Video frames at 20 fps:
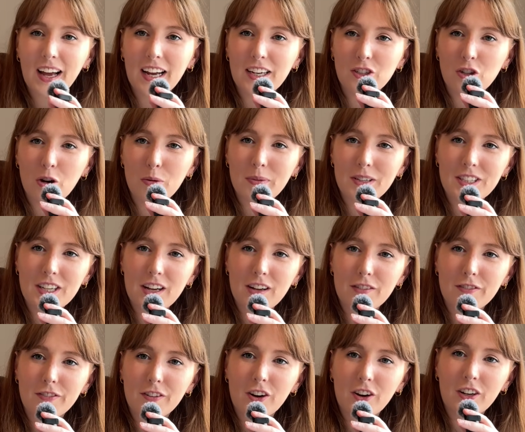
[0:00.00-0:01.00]
I taught
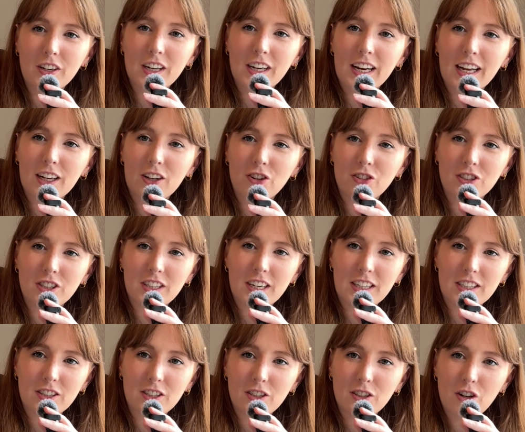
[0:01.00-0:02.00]
myself how to knit
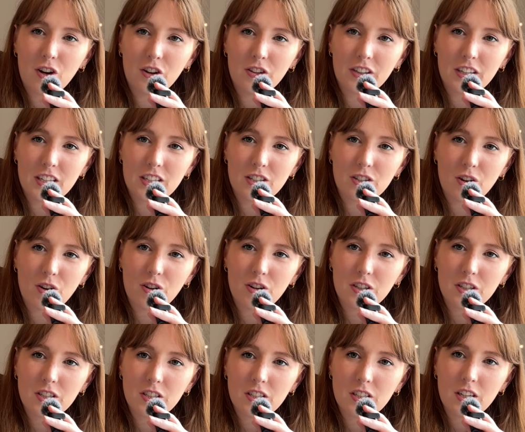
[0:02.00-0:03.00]
Continental on these
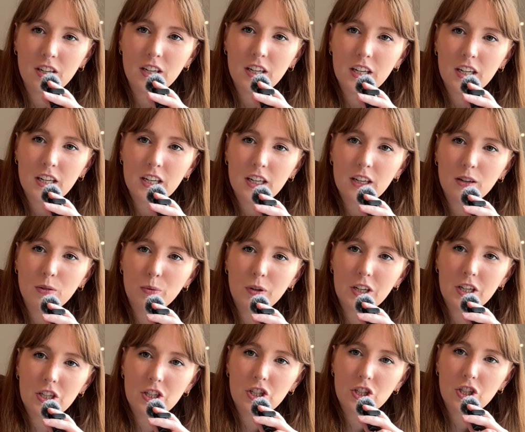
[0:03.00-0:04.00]
socks,
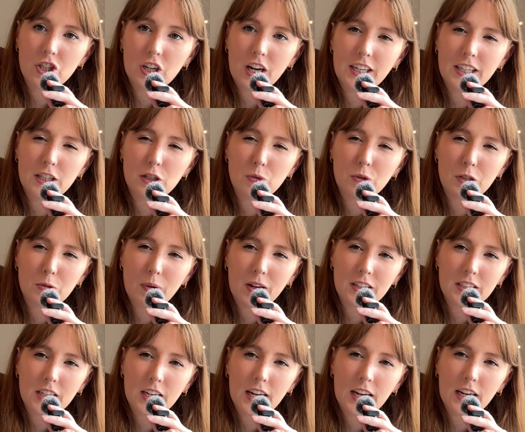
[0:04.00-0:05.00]
which I did switch
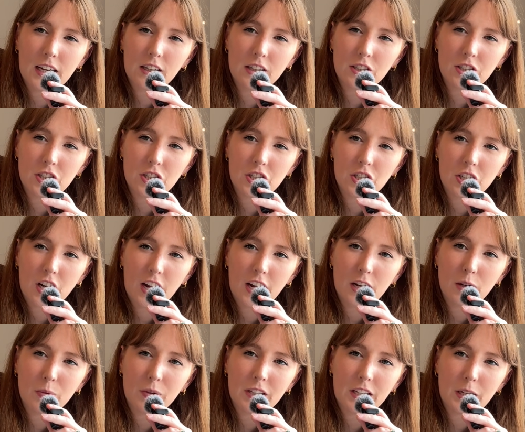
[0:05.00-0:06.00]
back to English
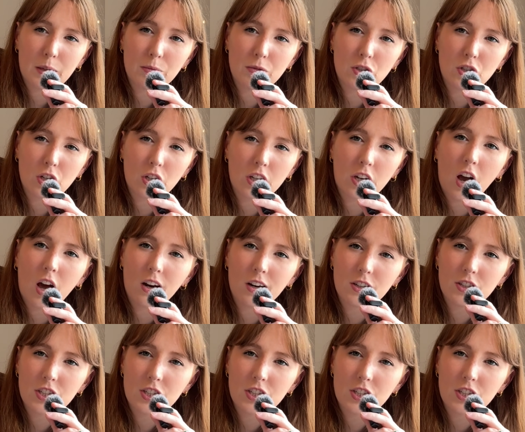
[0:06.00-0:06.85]
style when it came to doing colour